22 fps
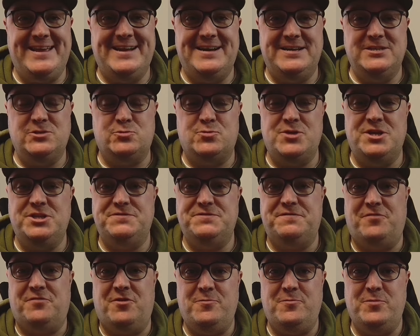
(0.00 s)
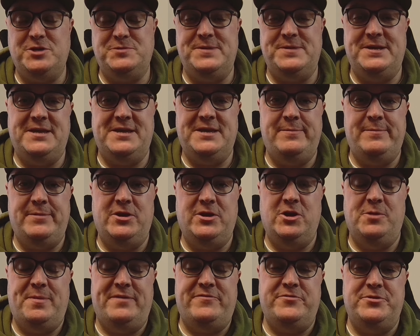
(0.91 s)
Hey guys, Rich from Richmond
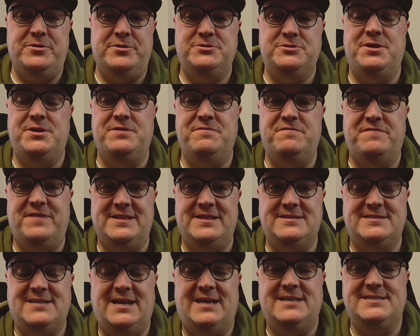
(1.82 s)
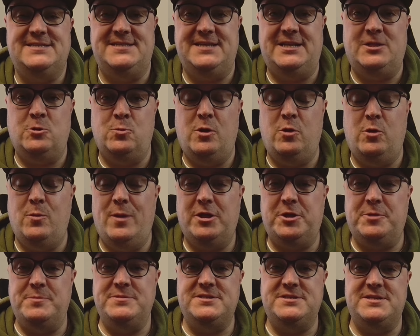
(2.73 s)
Gaming. I hope everyone is doing fantastic. Well,
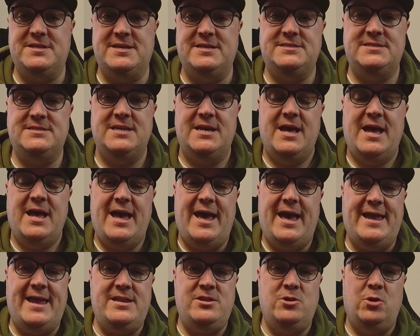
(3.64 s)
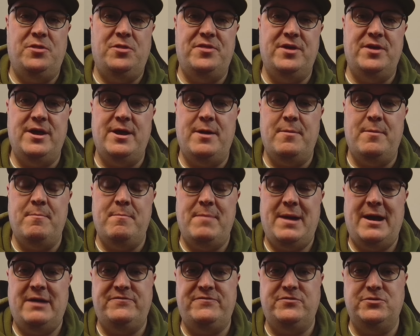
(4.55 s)
welcome to this another
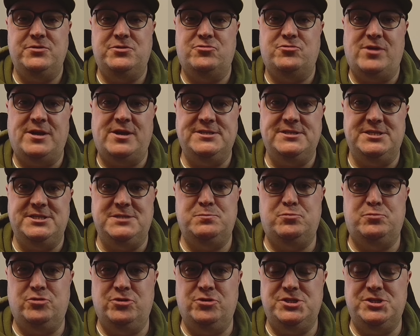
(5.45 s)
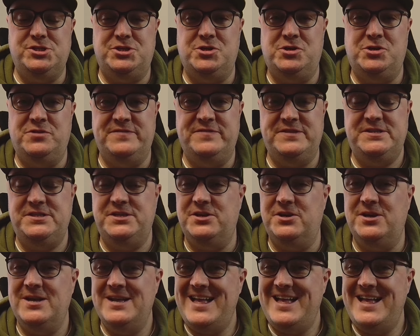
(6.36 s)
Marvel Crisis Protocol
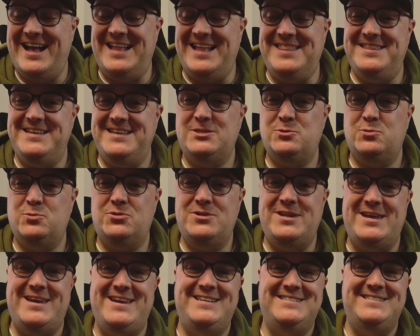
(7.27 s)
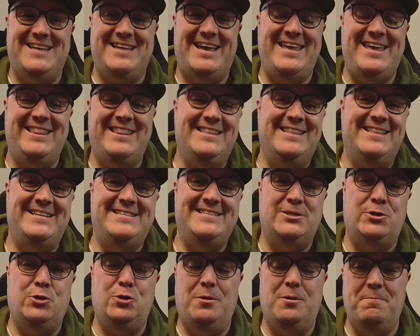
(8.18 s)
video, and this one is a
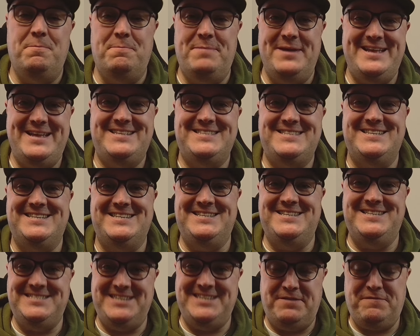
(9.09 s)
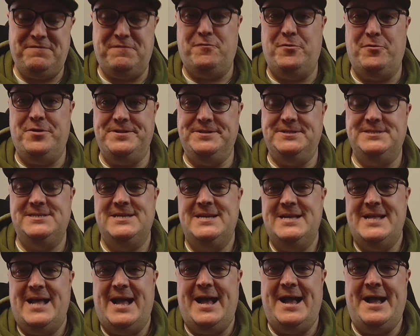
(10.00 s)
little bit different.
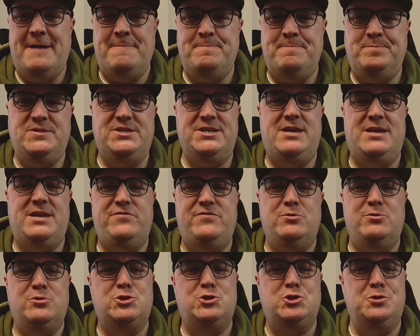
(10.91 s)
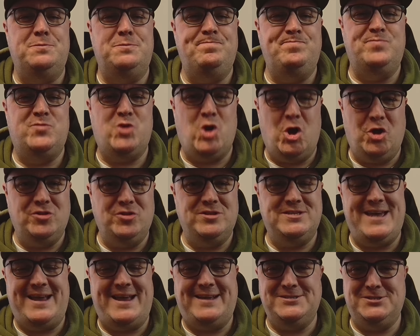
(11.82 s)
To give you some
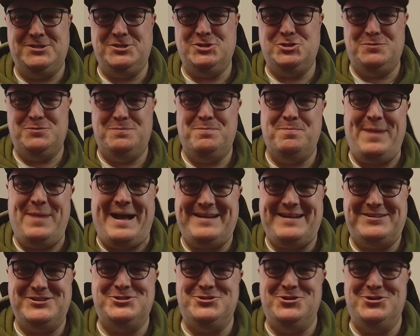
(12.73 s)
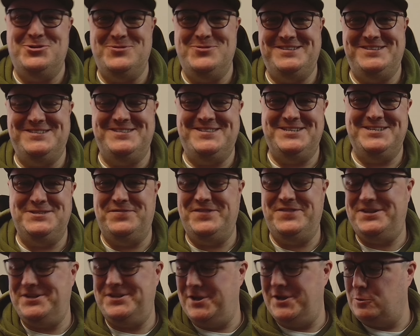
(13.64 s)
context and some backstory to this
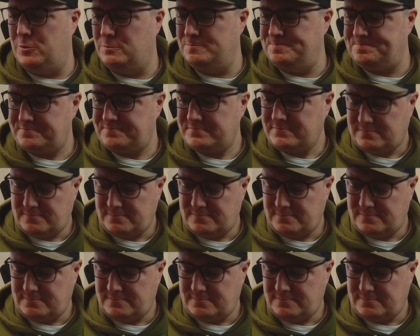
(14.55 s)
video,